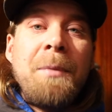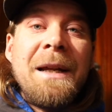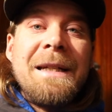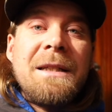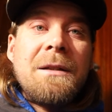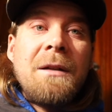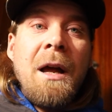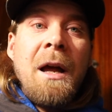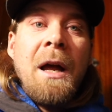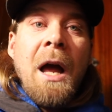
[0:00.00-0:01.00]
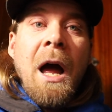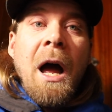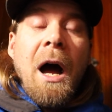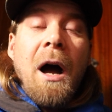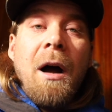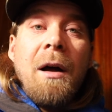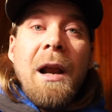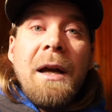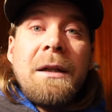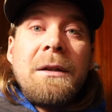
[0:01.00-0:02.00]
please
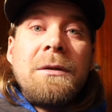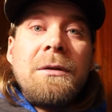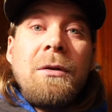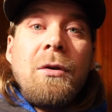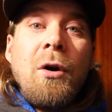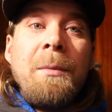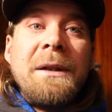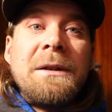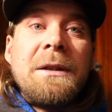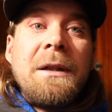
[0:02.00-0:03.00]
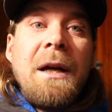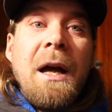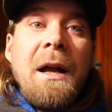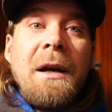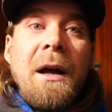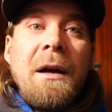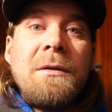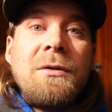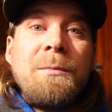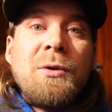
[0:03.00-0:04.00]
like, comment, and
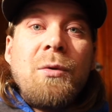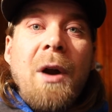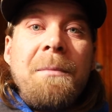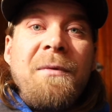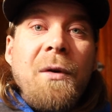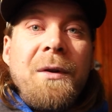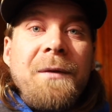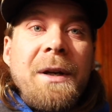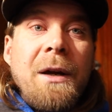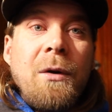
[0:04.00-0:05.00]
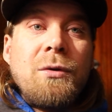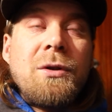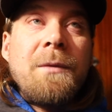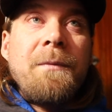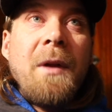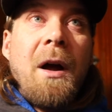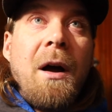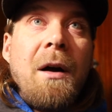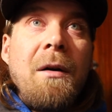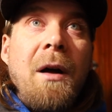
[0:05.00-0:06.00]
subscribe for the videos.
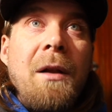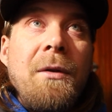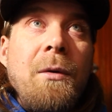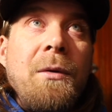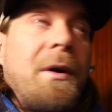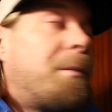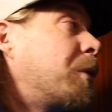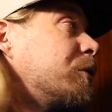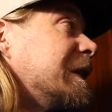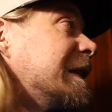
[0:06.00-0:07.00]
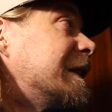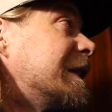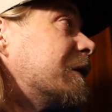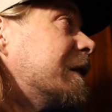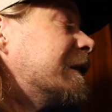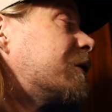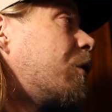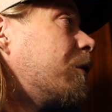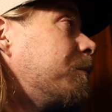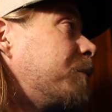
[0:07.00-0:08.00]
Although the boating season is
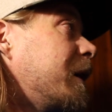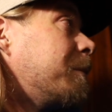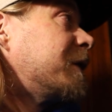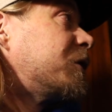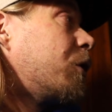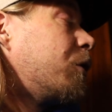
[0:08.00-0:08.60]
pretty much